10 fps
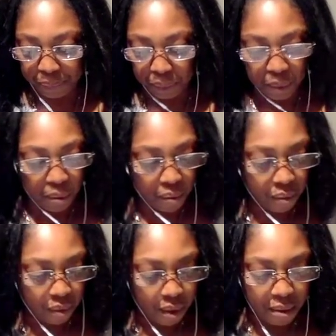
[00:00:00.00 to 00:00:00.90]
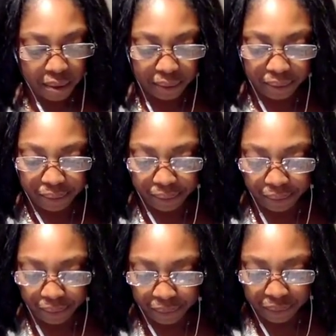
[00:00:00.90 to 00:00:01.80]

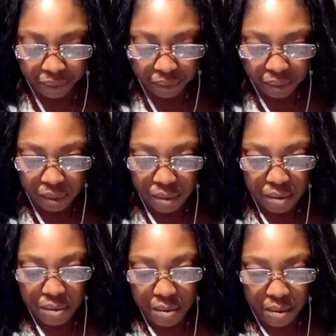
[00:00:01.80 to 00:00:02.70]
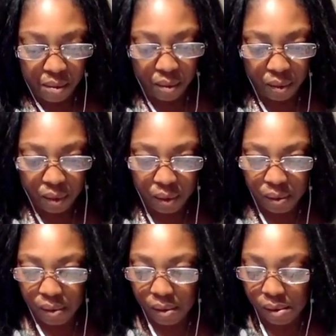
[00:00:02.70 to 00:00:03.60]

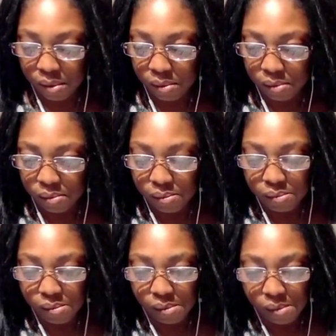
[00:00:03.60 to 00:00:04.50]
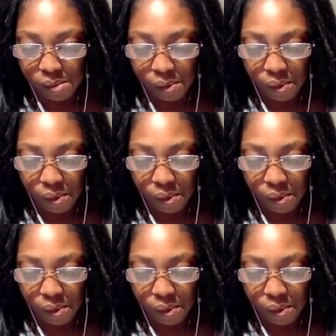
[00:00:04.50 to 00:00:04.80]
Nothing is said.